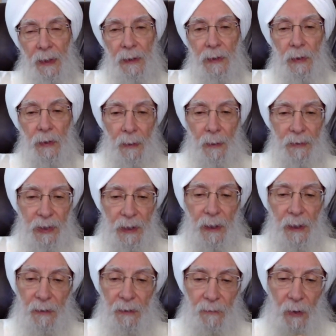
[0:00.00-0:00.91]
So I'm
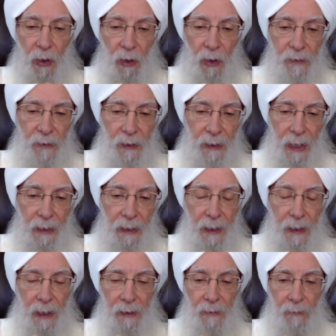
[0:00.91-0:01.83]
still involved in
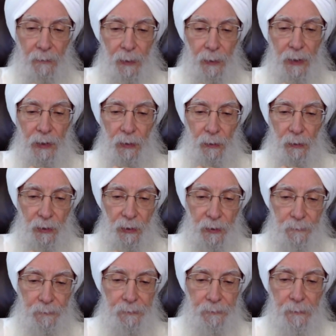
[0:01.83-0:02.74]
that kind of
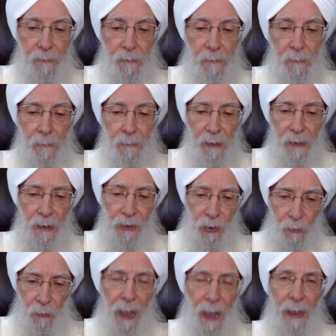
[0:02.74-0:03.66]
research
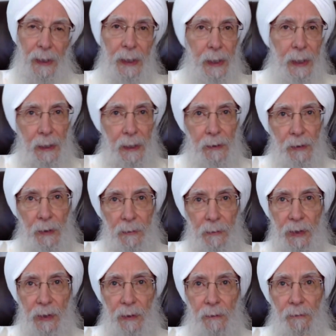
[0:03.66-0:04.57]
directly in
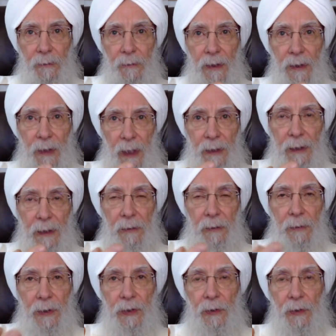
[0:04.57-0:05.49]
terms of conducting
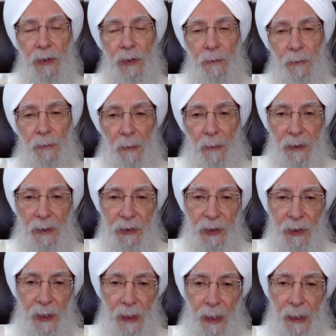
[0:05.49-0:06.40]
the research and
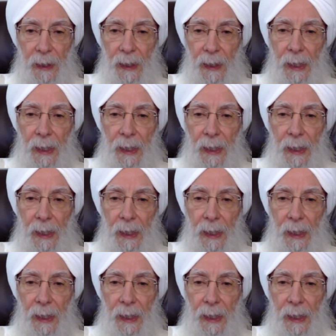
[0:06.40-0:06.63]
publishing it.